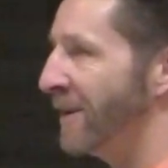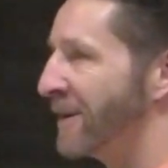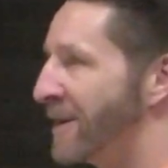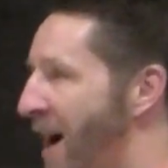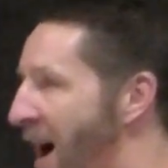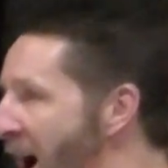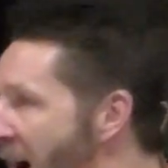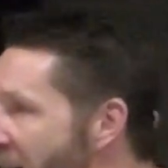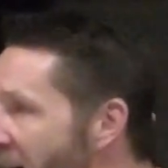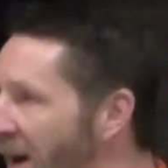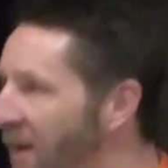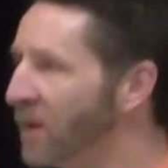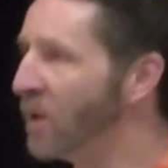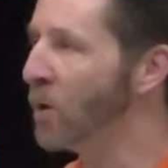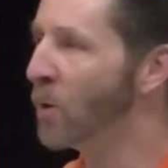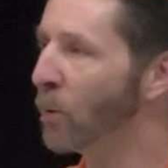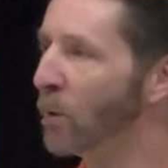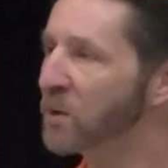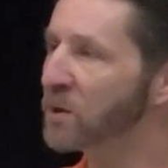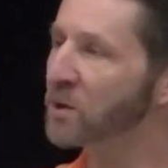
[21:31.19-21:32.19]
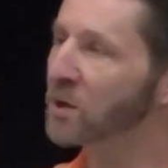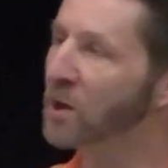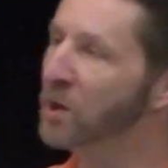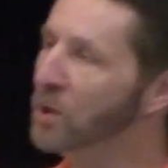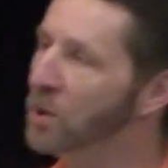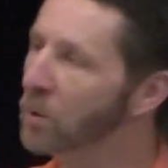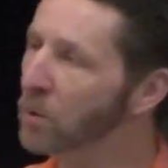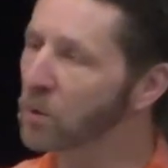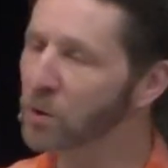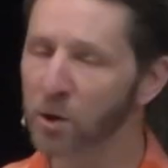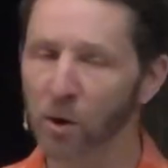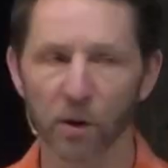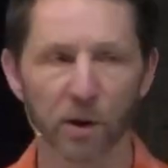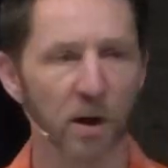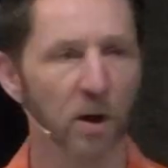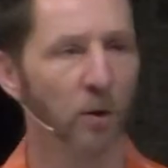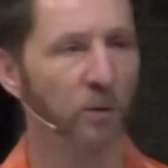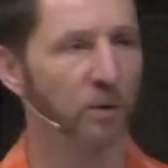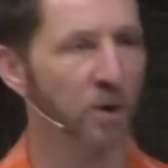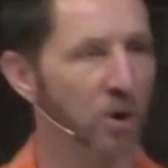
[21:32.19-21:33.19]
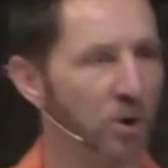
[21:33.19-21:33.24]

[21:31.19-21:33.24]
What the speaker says: God wants to use your guilt